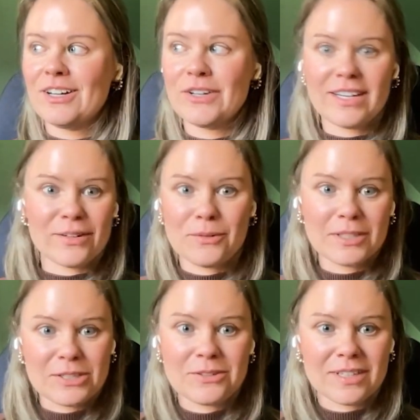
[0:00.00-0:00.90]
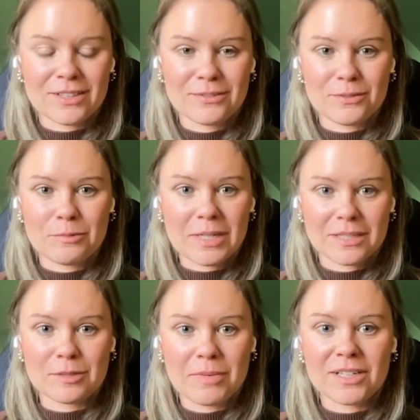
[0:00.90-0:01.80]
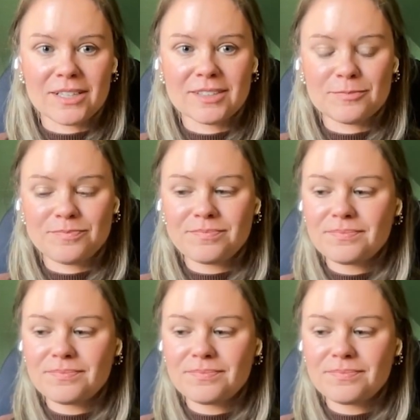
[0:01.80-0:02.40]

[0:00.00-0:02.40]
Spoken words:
okay, what do you think would make this better?